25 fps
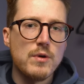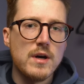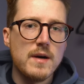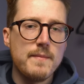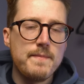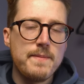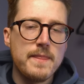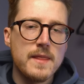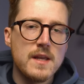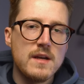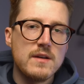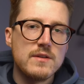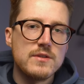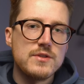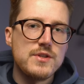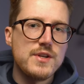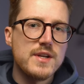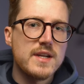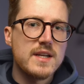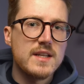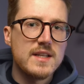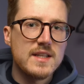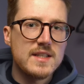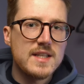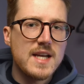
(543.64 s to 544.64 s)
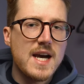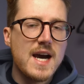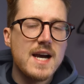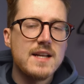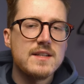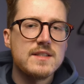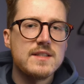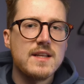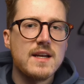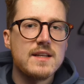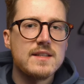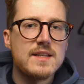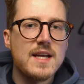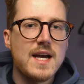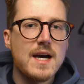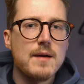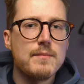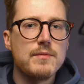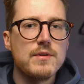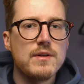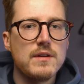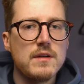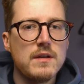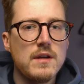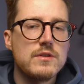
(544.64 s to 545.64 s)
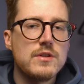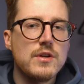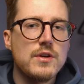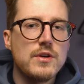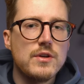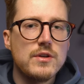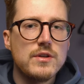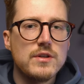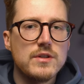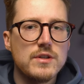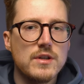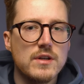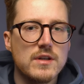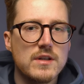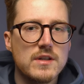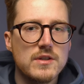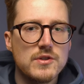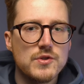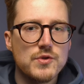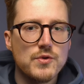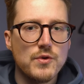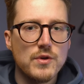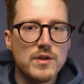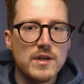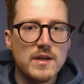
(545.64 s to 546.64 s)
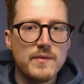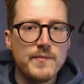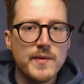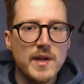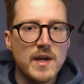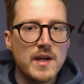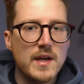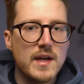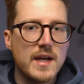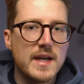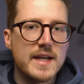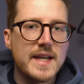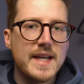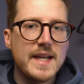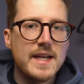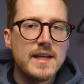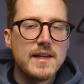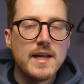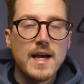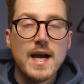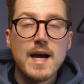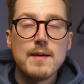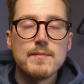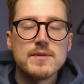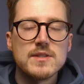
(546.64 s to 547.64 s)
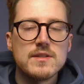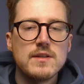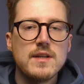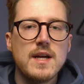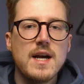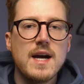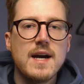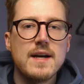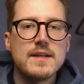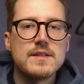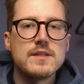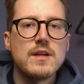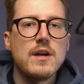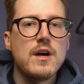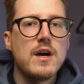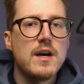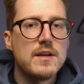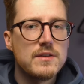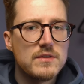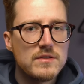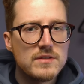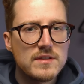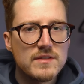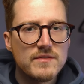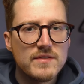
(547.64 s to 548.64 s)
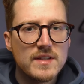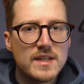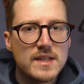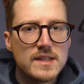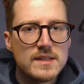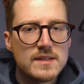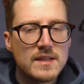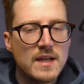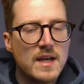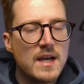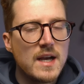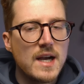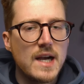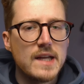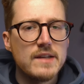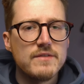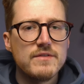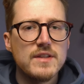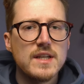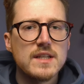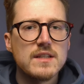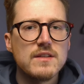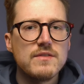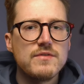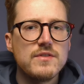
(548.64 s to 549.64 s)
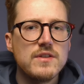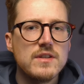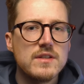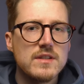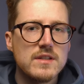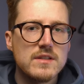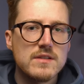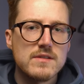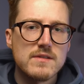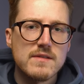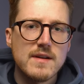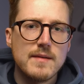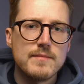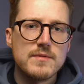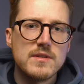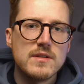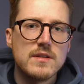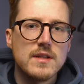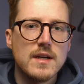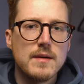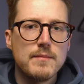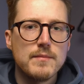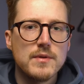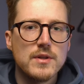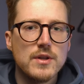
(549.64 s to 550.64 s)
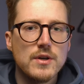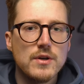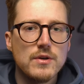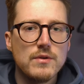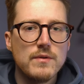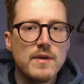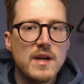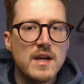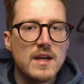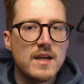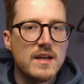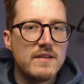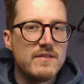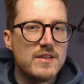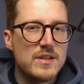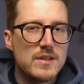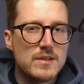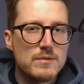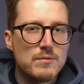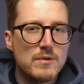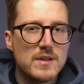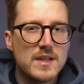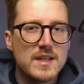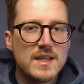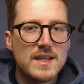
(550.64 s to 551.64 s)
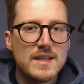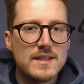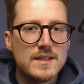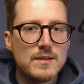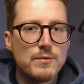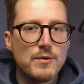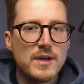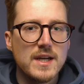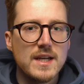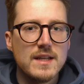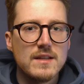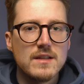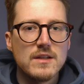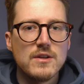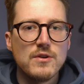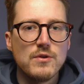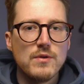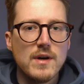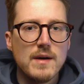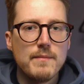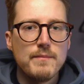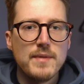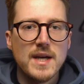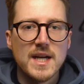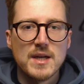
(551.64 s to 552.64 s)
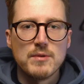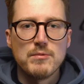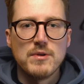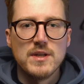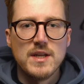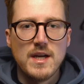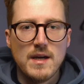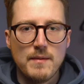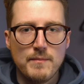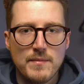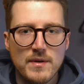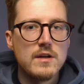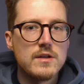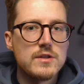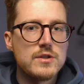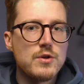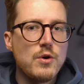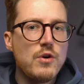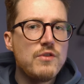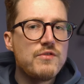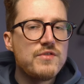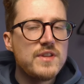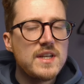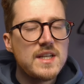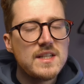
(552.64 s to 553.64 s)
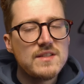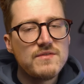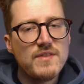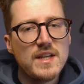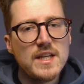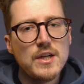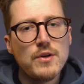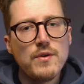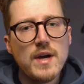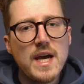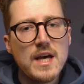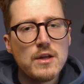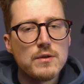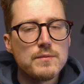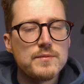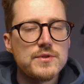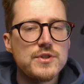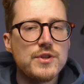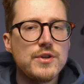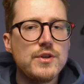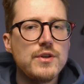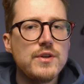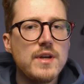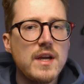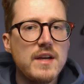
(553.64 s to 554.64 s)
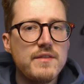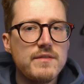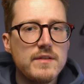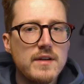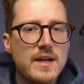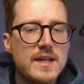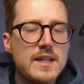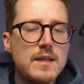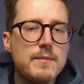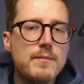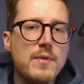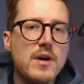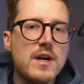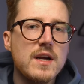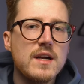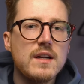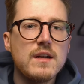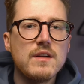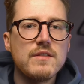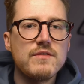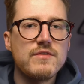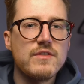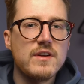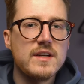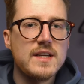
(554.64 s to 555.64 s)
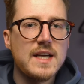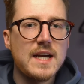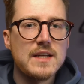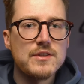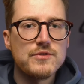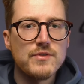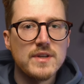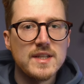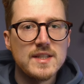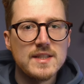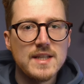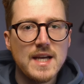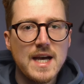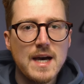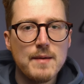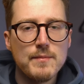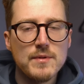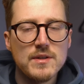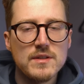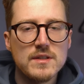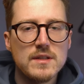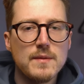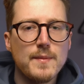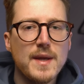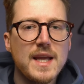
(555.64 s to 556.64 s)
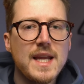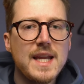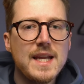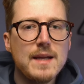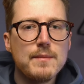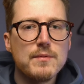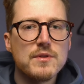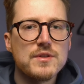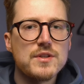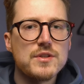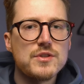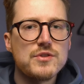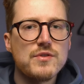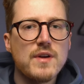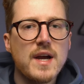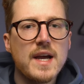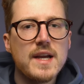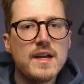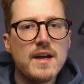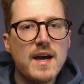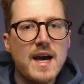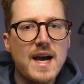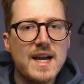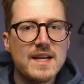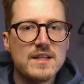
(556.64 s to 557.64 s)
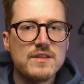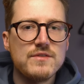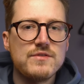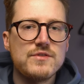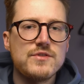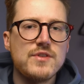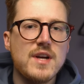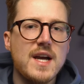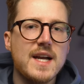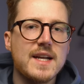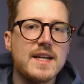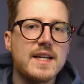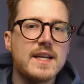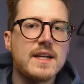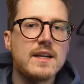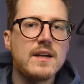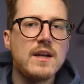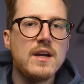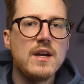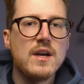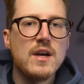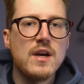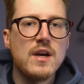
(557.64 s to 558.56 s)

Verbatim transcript: one so you can attach that tablet to your controller. Again, Amazon has hundreds of these, and I've linked a few in the description down below if you just want an easy way to go and pick one up. So hopefully this video helps you if you're in the market for an Android tablet to be able to try active tracking